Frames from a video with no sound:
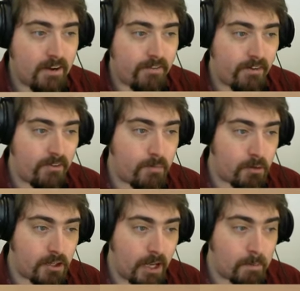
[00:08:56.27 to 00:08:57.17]
Furfa
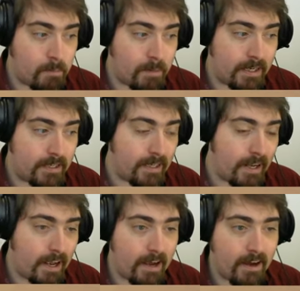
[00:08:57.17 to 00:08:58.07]
putting up a P D
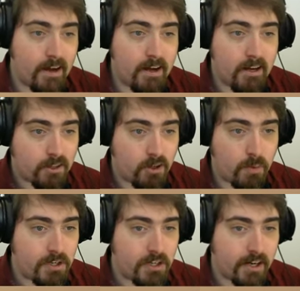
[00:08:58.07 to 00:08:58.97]
here, to
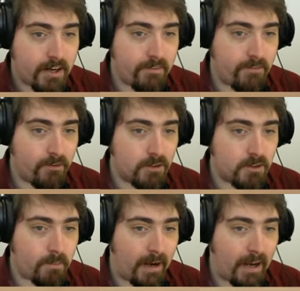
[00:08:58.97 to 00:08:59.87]
which he can
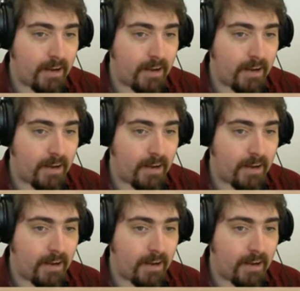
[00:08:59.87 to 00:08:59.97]
fall back.